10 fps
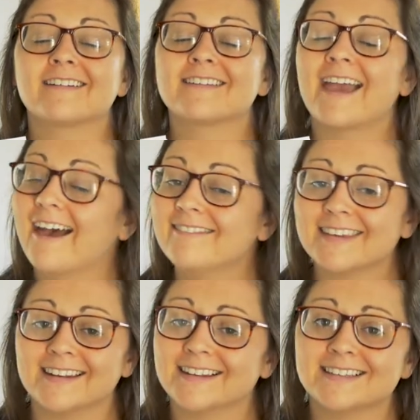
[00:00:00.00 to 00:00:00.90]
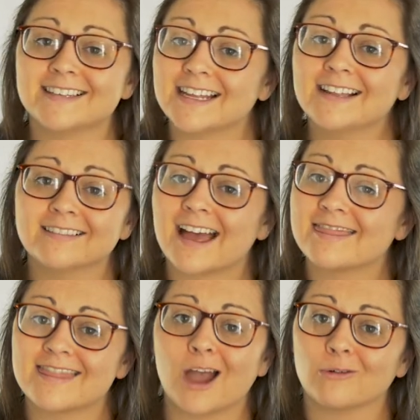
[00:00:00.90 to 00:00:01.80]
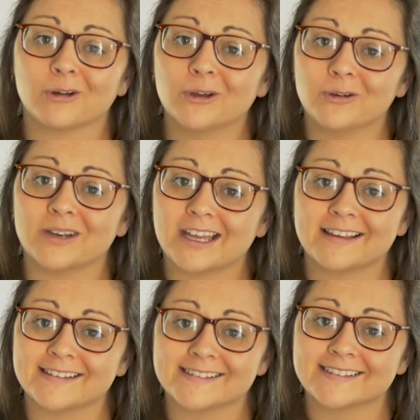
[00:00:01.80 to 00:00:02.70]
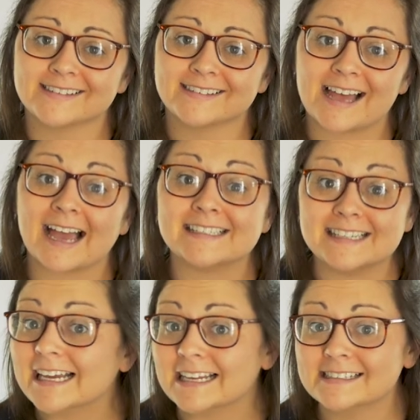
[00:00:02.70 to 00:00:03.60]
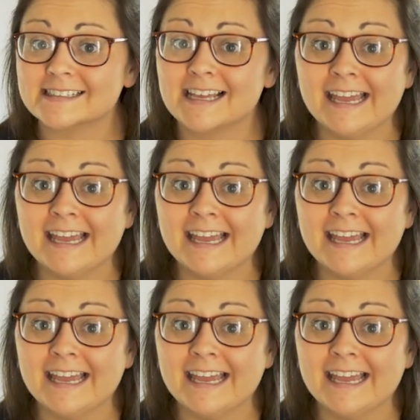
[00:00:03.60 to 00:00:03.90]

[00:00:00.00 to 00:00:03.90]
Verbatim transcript: Kevin didn't let that ruin his ideas.